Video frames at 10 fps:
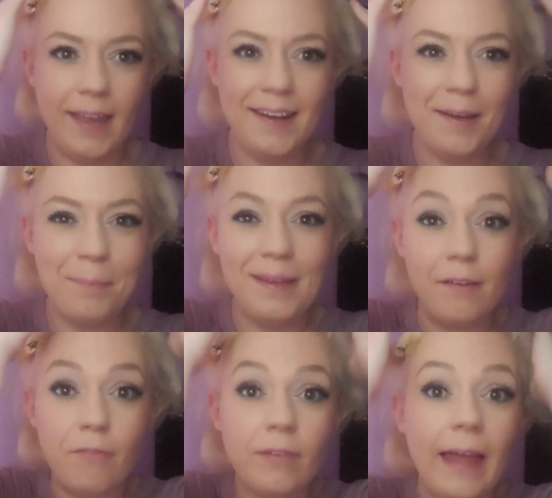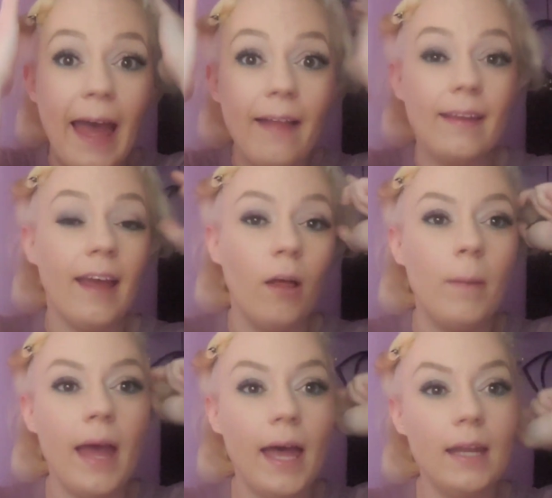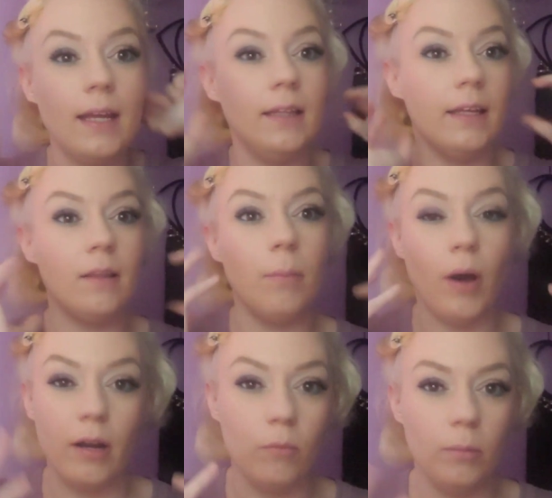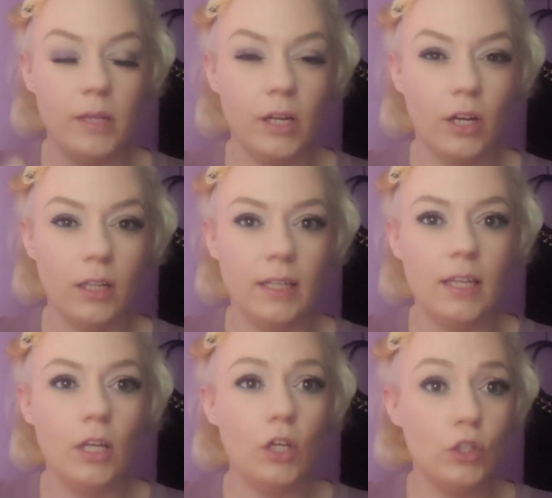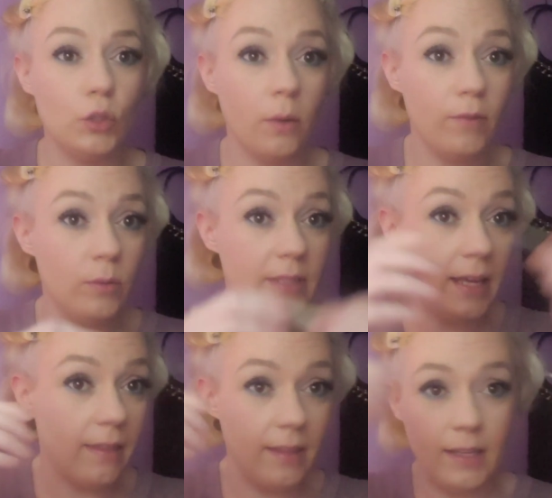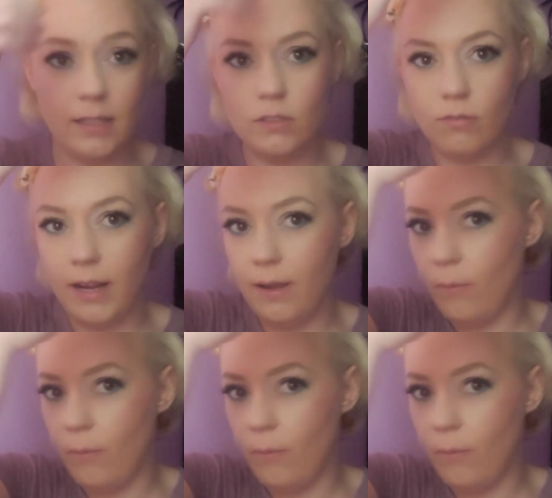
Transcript: end up being flat like helmet head, and like the bottom will be curly. So if you take these, right,